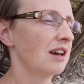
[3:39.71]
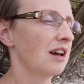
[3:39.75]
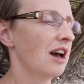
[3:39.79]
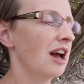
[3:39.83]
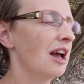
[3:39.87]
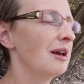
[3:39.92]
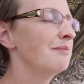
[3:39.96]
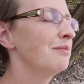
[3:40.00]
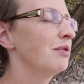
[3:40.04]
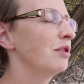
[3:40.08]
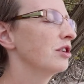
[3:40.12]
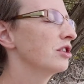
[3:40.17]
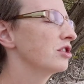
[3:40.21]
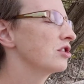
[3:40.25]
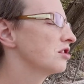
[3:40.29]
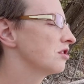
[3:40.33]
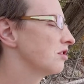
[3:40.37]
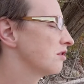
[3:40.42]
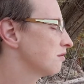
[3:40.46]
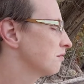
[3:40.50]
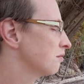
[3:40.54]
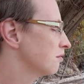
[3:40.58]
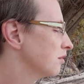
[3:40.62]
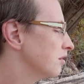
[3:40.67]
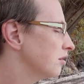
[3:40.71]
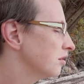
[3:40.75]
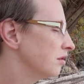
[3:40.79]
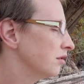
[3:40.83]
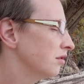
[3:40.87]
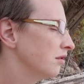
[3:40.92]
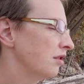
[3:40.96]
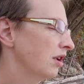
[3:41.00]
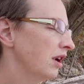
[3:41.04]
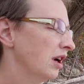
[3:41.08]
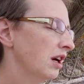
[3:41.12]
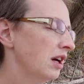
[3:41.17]
I pushed
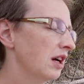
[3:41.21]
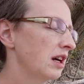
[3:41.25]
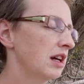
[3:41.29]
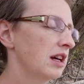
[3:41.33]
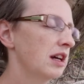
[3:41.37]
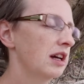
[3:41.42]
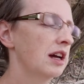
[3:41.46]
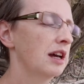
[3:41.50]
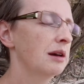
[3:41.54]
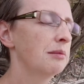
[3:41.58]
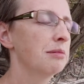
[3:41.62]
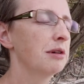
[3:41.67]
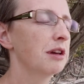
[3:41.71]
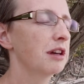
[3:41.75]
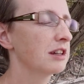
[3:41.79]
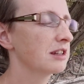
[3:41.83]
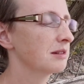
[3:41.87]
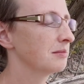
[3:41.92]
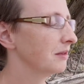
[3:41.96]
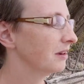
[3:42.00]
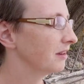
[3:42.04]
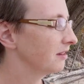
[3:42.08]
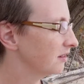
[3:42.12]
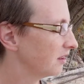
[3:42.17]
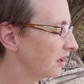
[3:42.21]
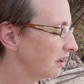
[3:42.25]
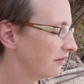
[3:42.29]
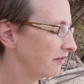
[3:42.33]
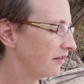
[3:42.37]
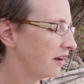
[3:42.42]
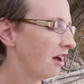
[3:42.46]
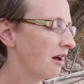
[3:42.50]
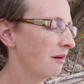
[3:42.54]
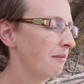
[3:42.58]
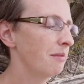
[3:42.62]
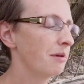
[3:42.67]
through, picked myself
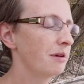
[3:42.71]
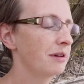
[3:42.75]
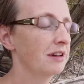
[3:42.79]
up,